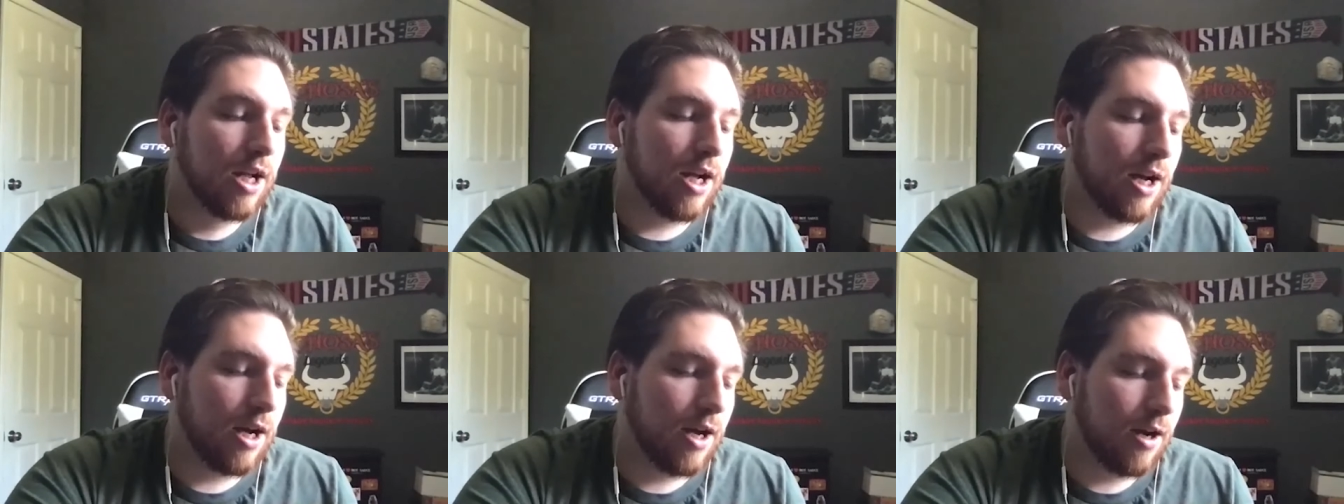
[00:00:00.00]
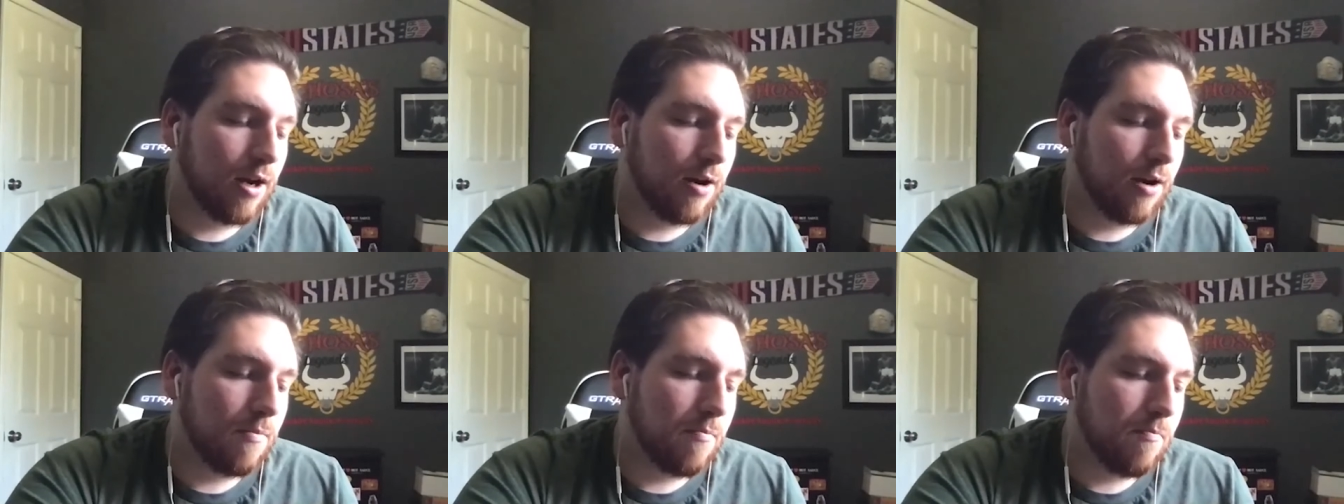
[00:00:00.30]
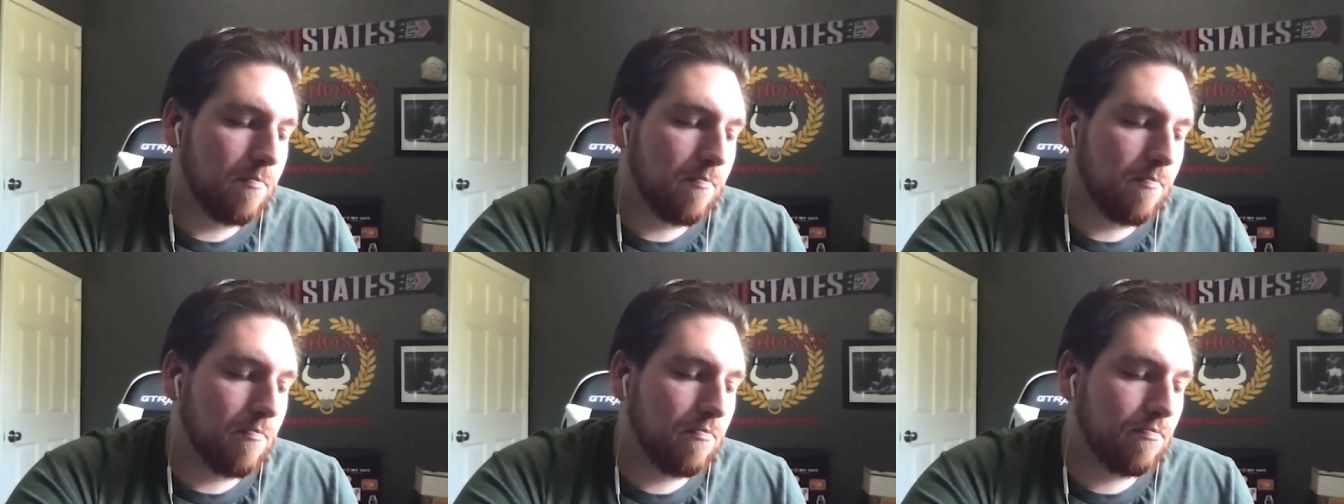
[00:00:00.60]

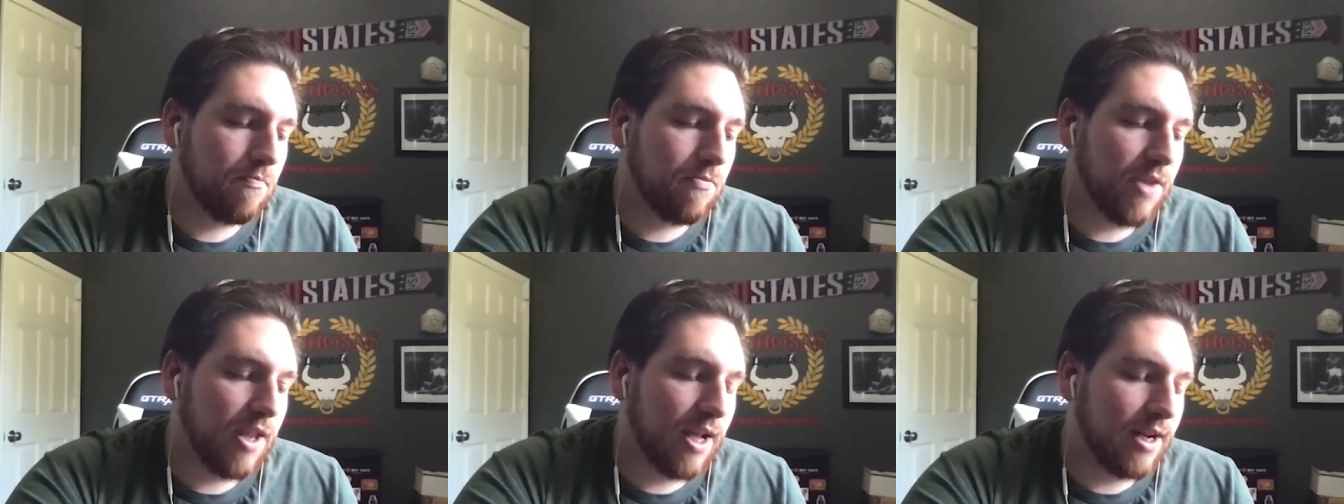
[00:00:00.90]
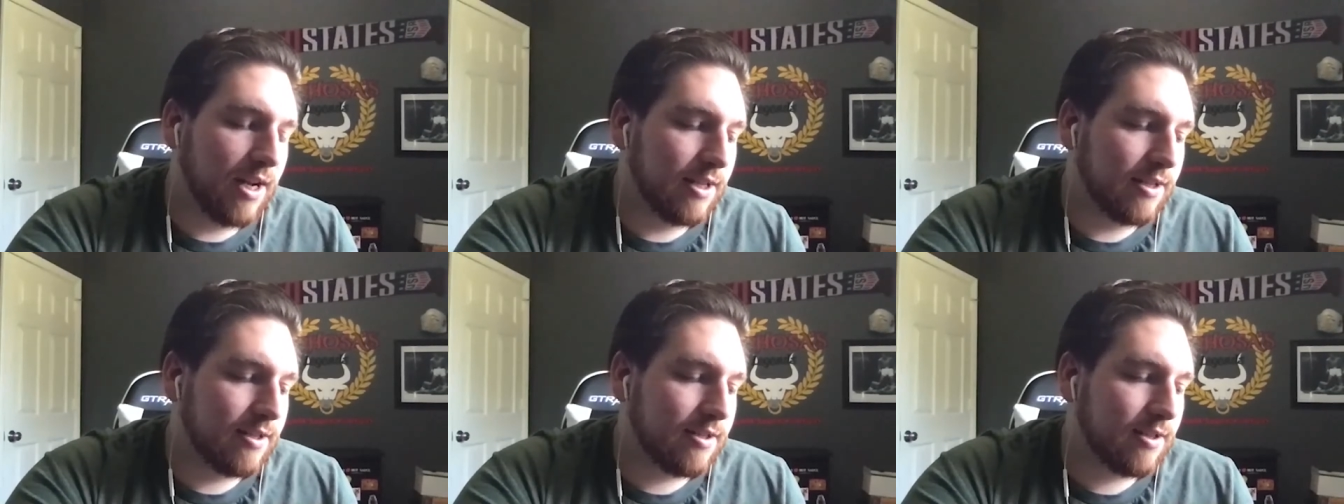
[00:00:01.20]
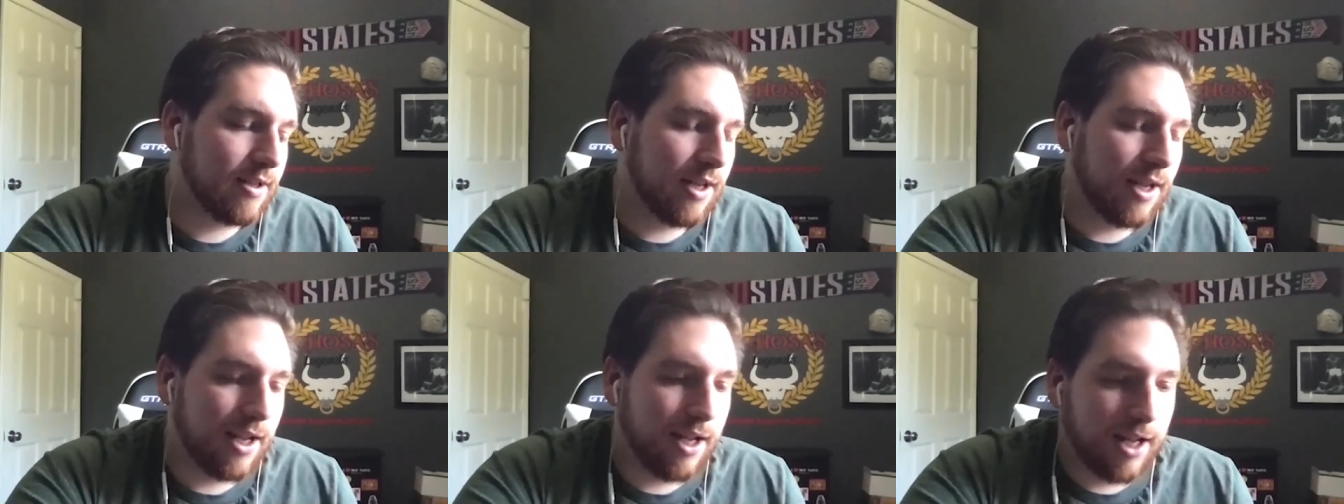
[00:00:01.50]
Um, and it's
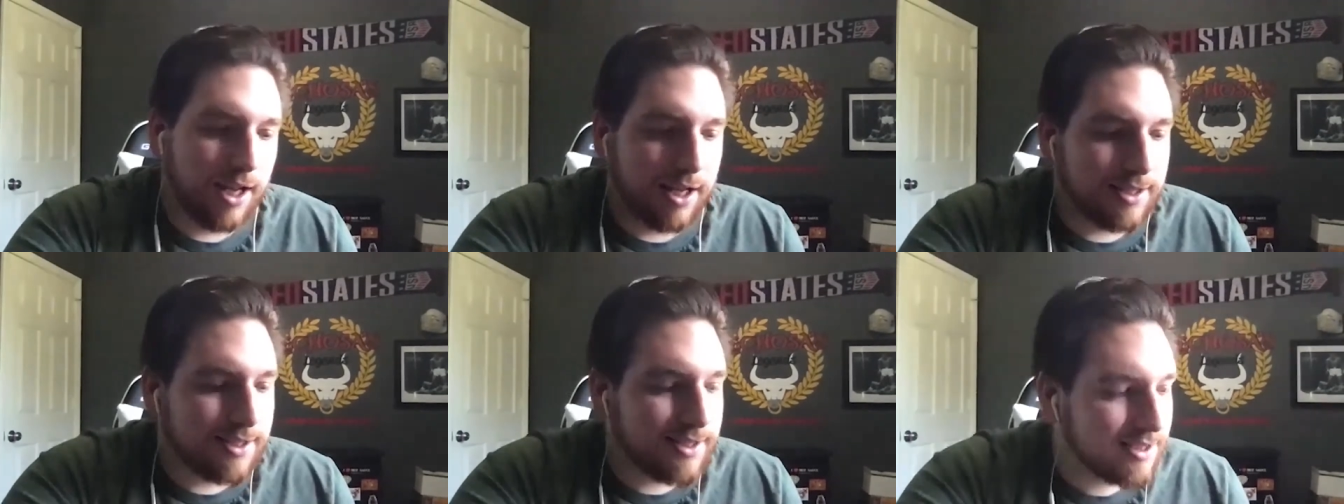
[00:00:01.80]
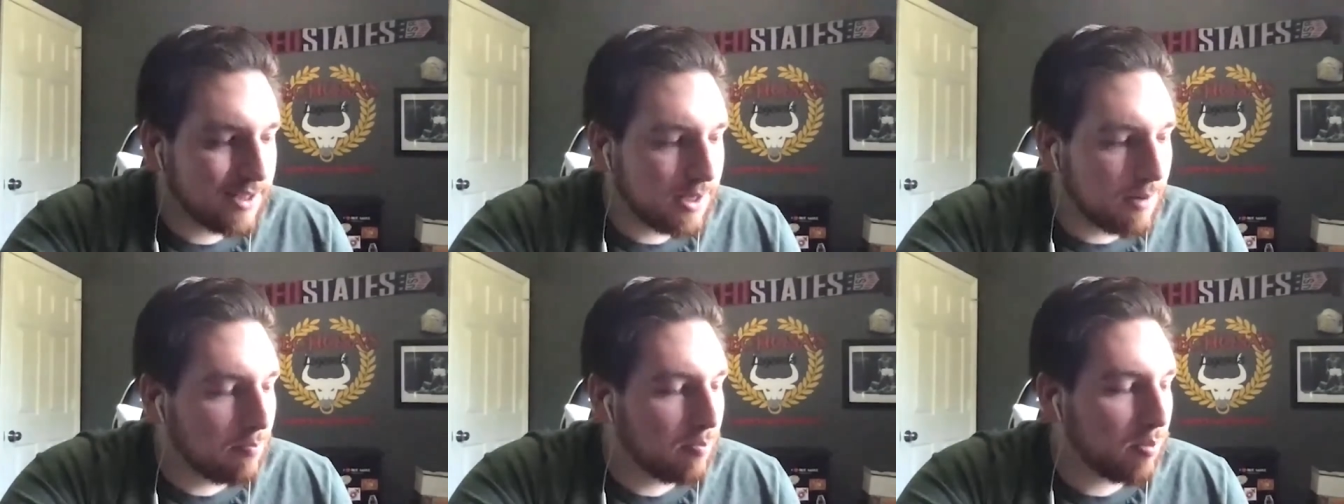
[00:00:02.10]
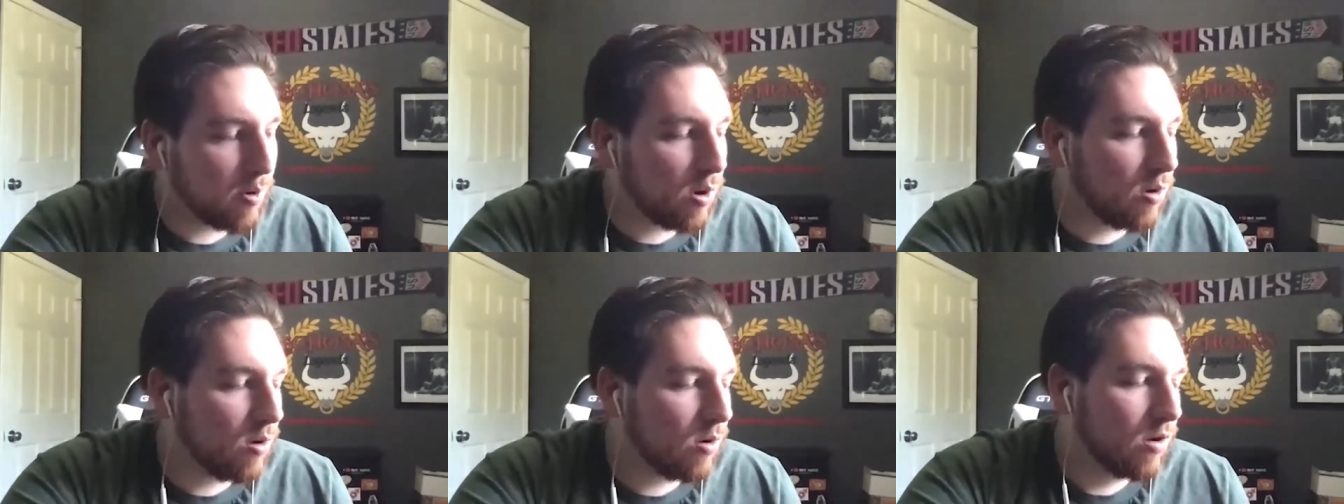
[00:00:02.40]
it's
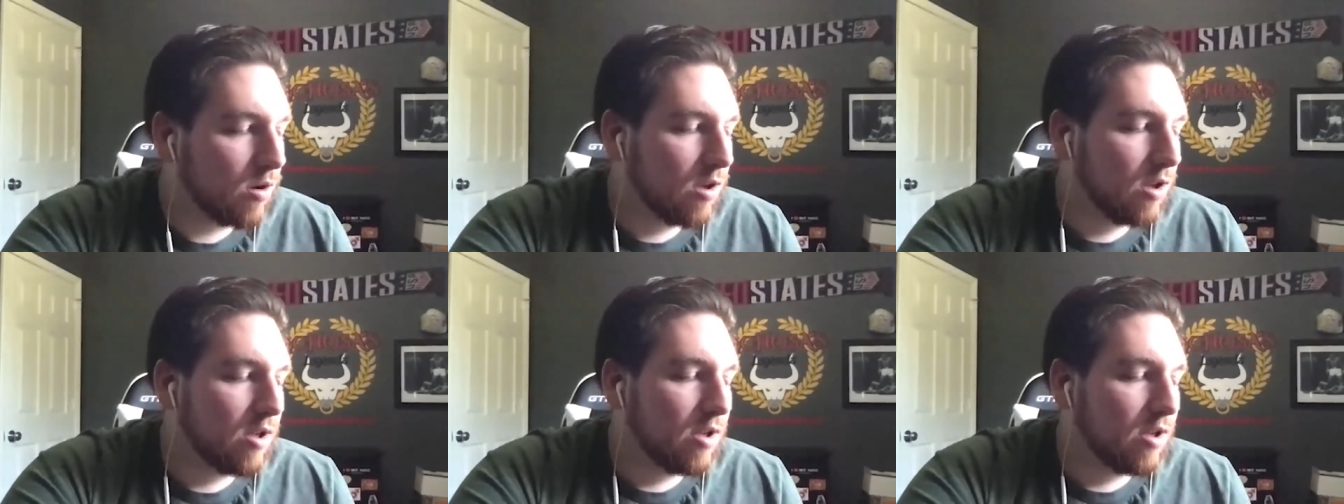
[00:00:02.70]
simple,